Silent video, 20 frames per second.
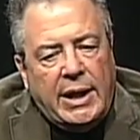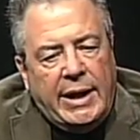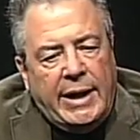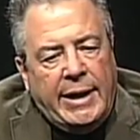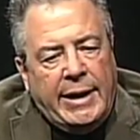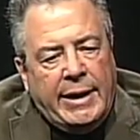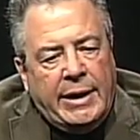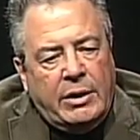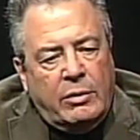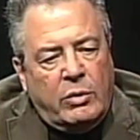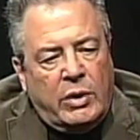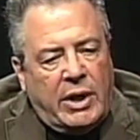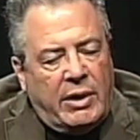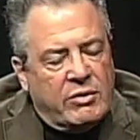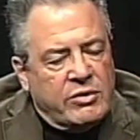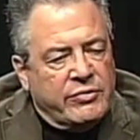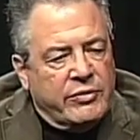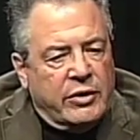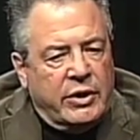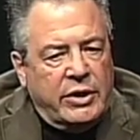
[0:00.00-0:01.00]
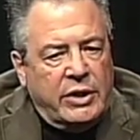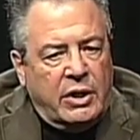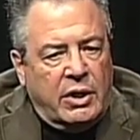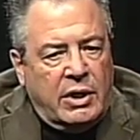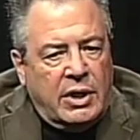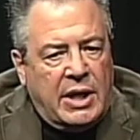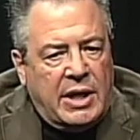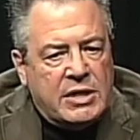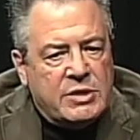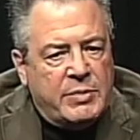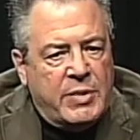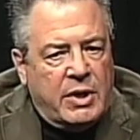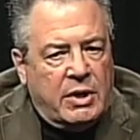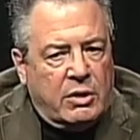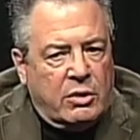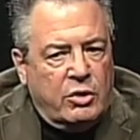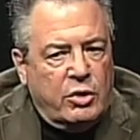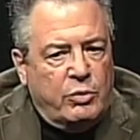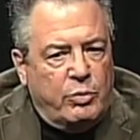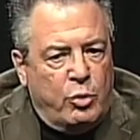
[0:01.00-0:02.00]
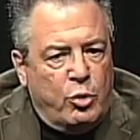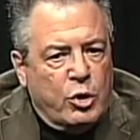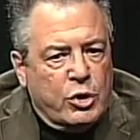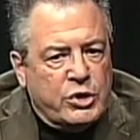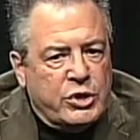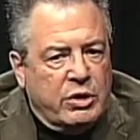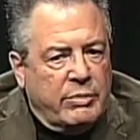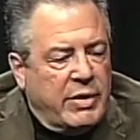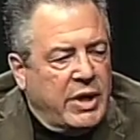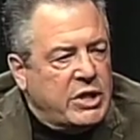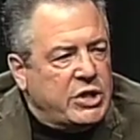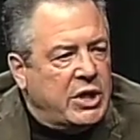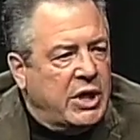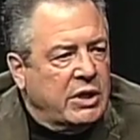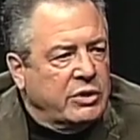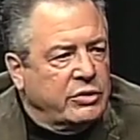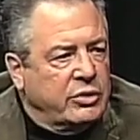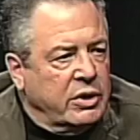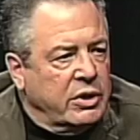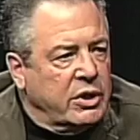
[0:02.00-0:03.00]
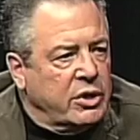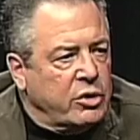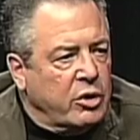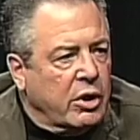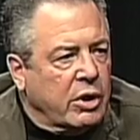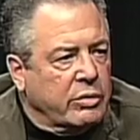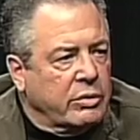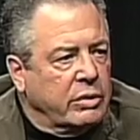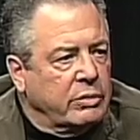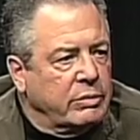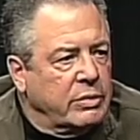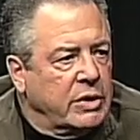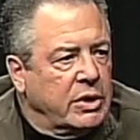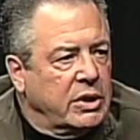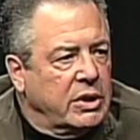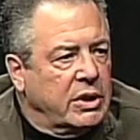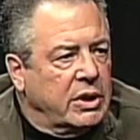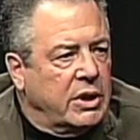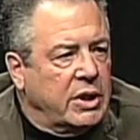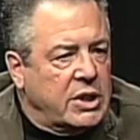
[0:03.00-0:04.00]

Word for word: and when i was very young and i spent a good portion of my childhood in a dark room mm -hmm.